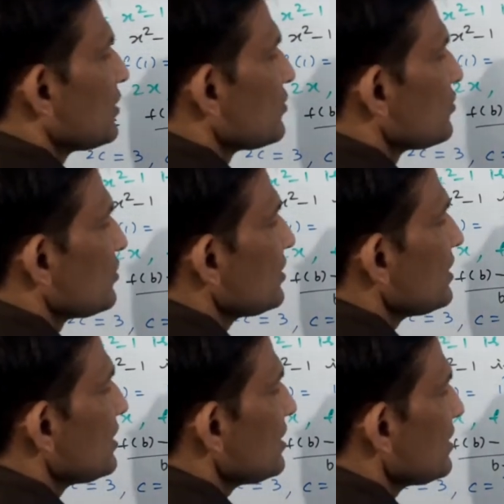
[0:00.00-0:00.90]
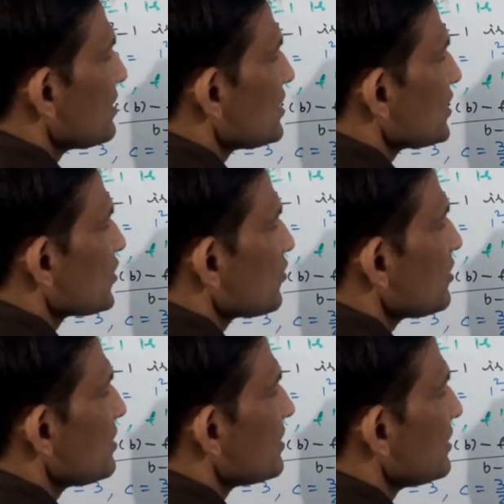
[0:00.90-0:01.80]
C
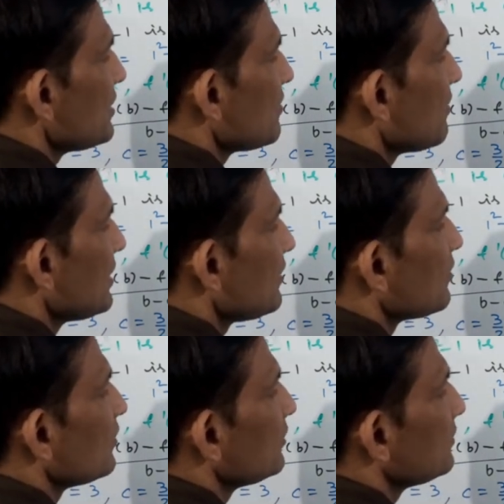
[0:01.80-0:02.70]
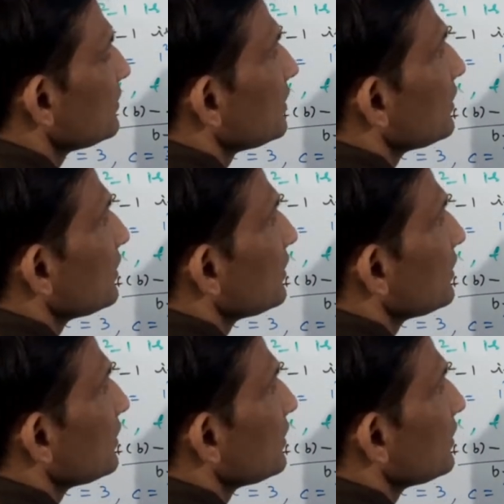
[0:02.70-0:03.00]
should equal to